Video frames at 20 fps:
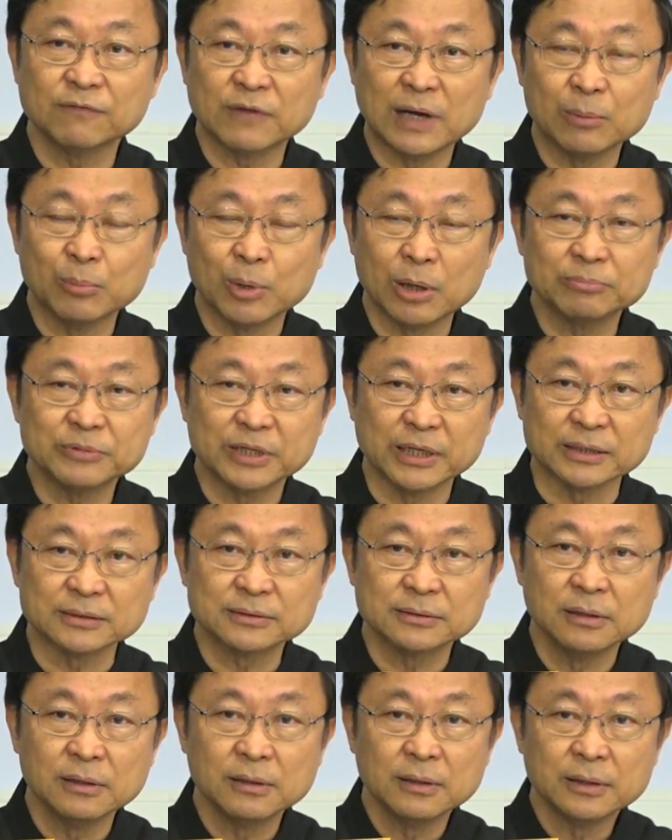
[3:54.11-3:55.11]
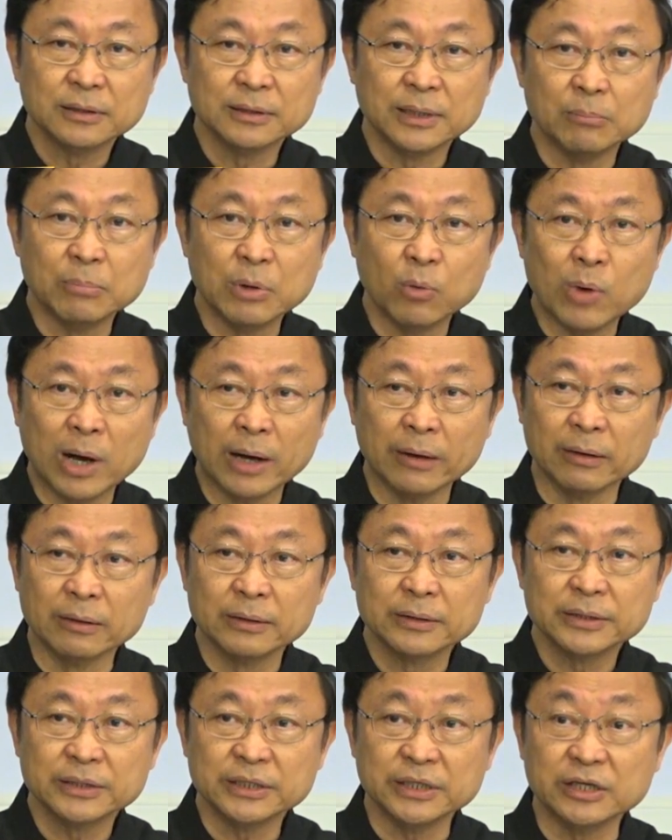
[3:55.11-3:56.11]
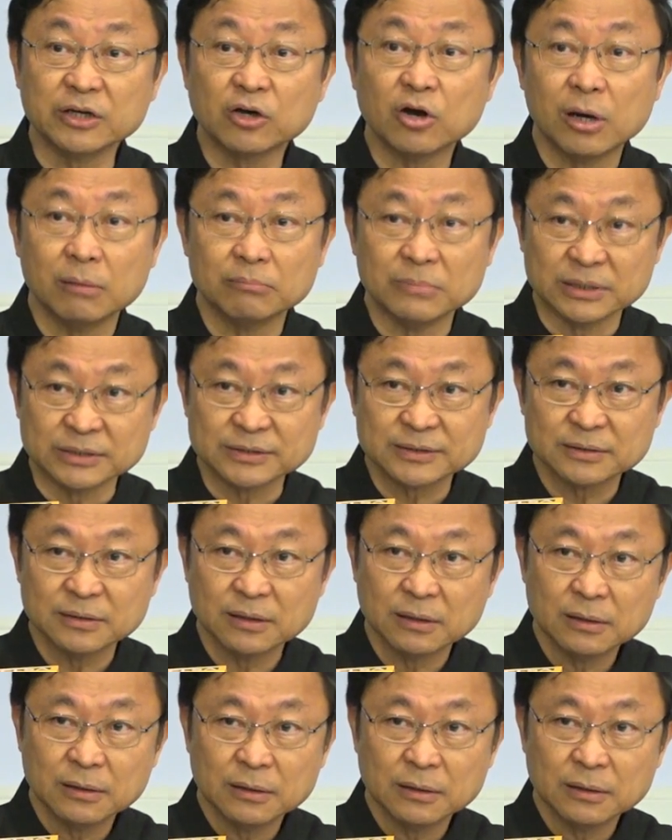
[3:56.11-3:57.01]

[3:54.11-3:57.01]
fiber optics. Number 1, e-commerce.